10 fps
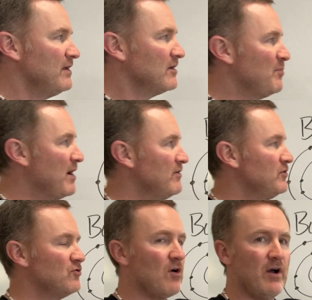compared to
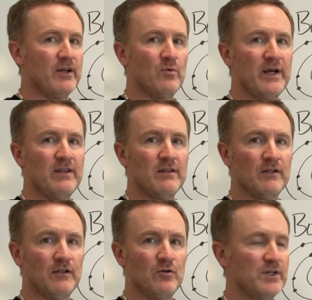drawing with the
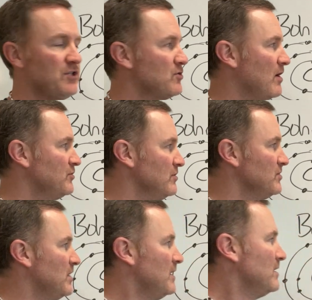Lewis structures.